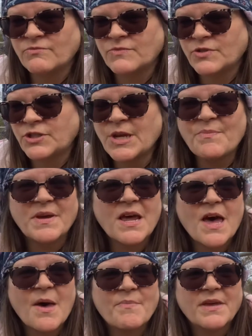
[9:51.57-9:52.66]
chip it
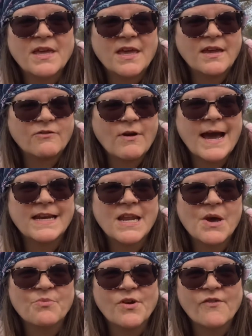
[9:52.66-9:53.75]
up and grind it
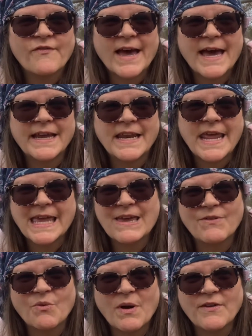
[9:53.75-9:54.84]
up real fine, and they give
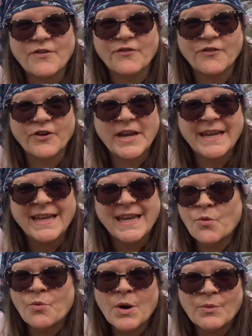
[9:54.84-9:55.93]
it away for free.
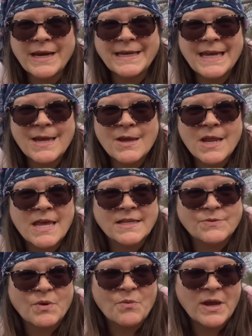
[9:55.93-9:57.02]
What we did
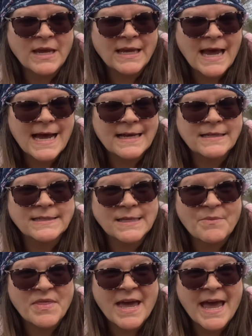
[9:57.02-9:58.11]
is we went and got
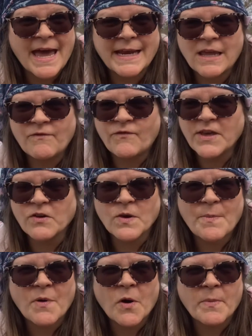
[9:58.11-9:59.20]
some of that and filled
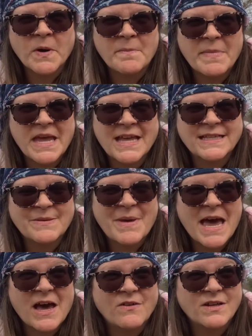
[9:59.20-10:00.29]
up our beds
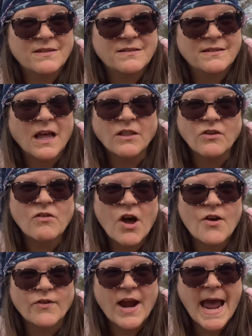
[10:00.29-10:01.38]
about a little
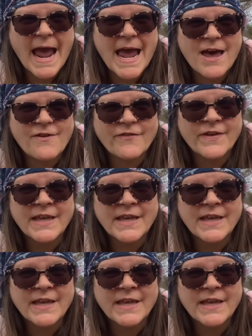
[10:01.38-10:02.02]
over half.